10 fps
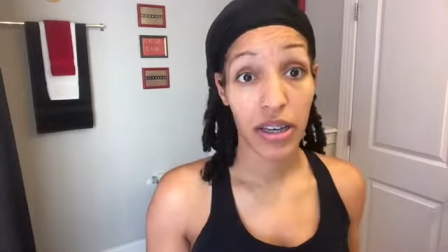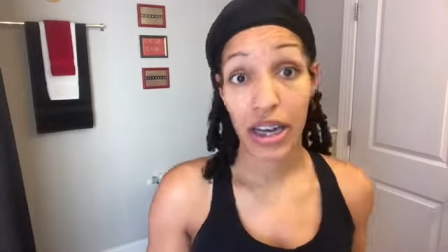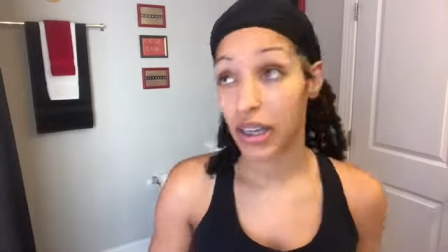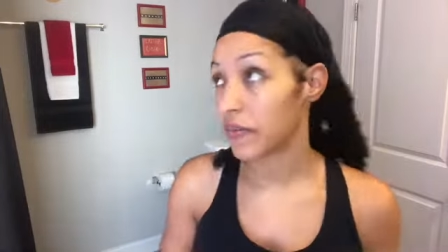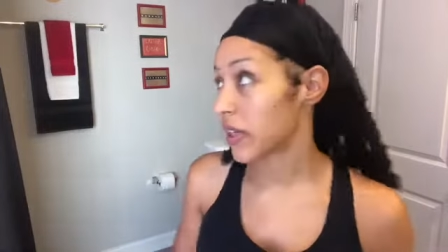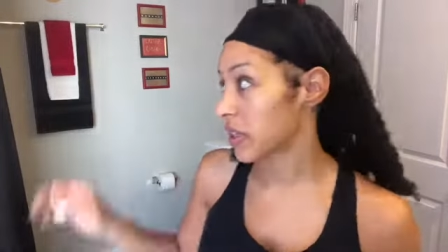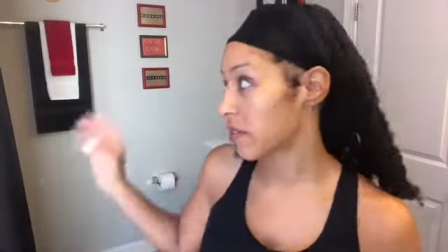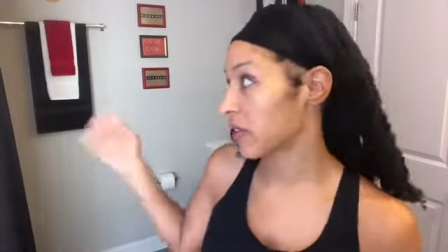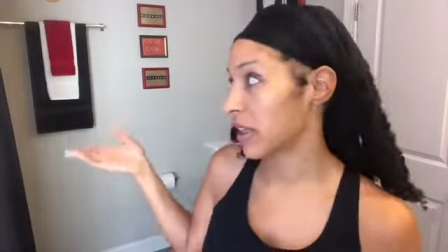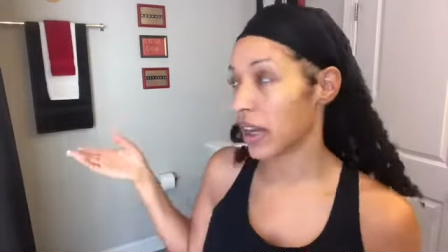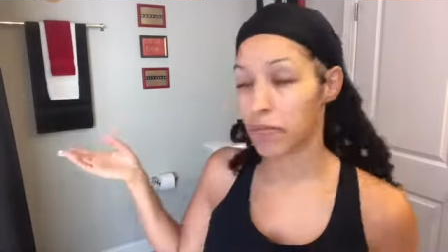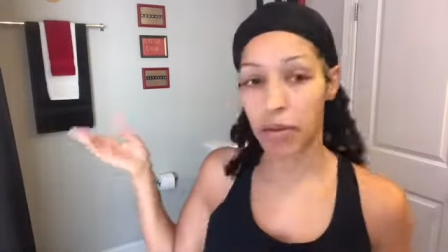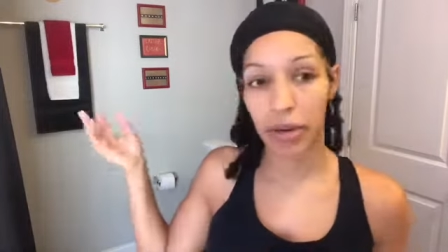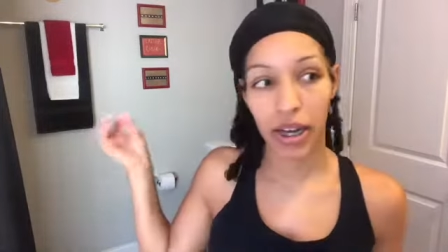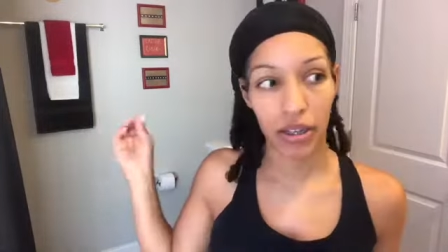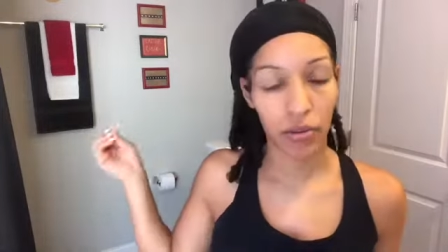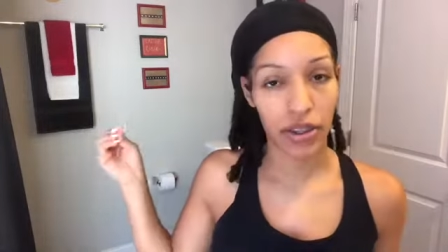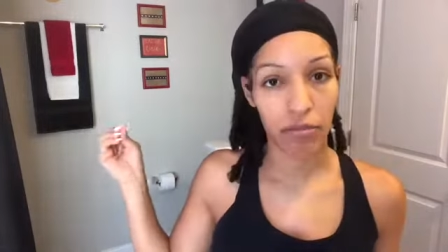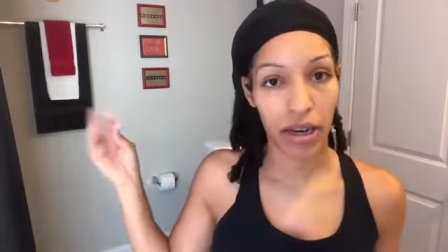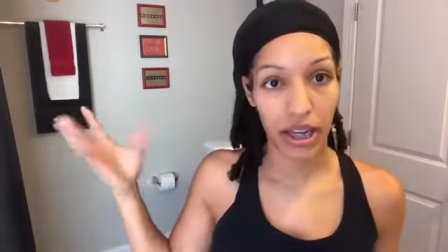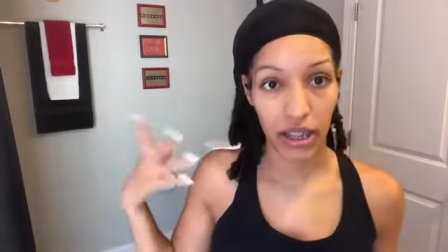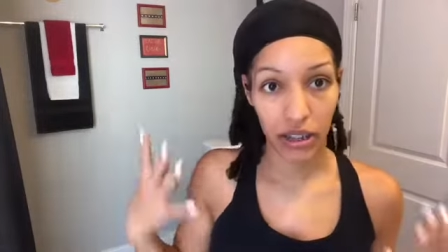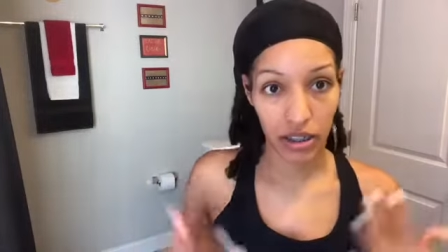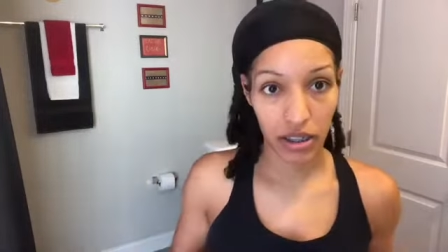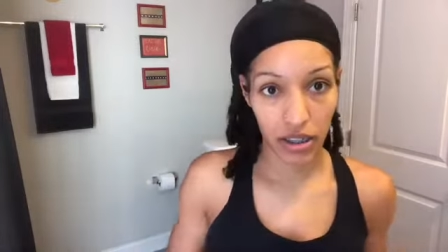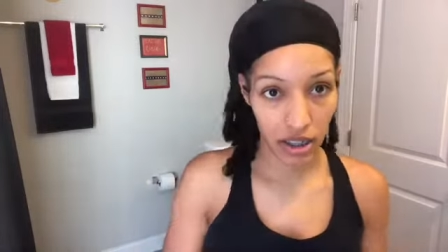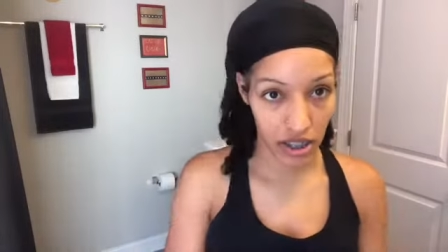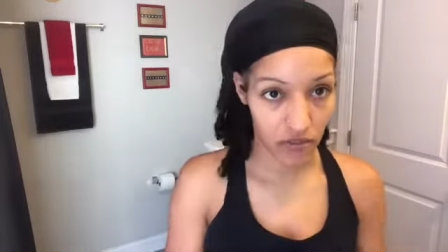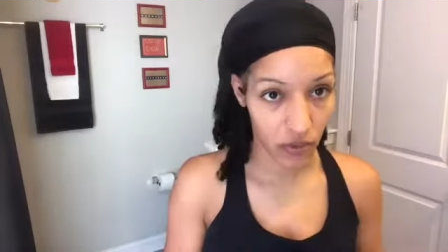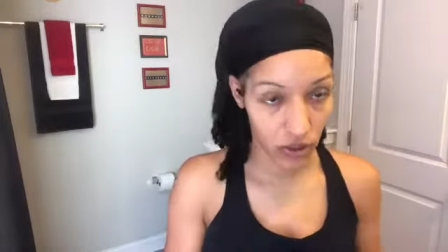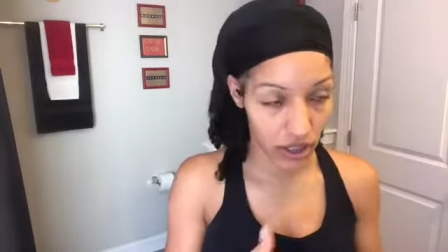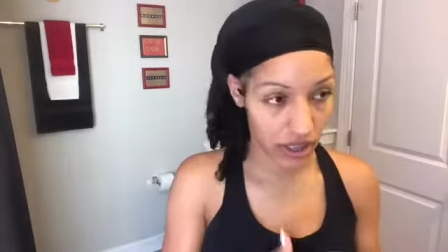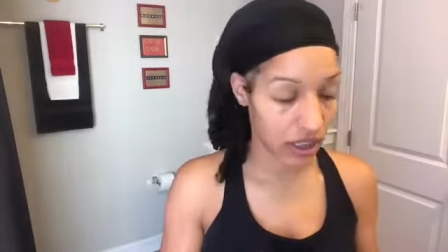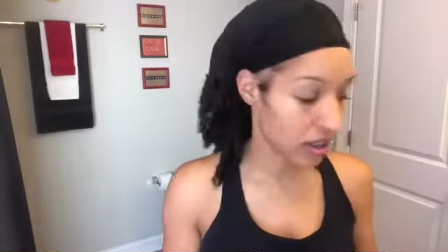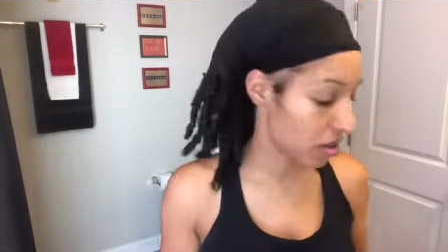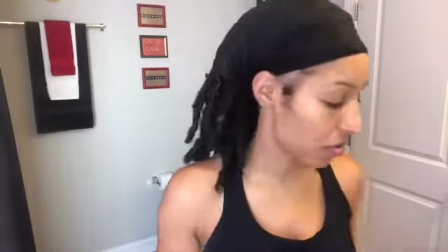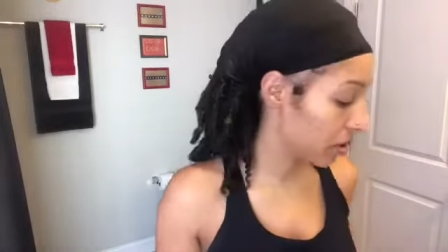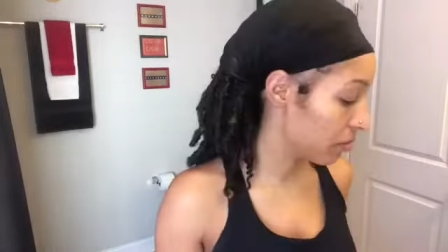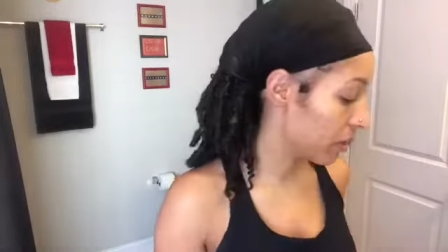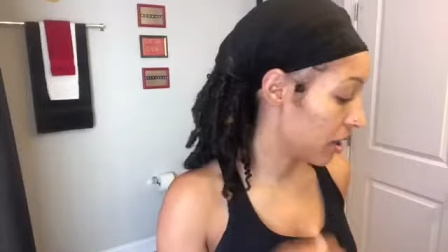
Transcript: I even exfoliate my body with the body exfoliating scrub.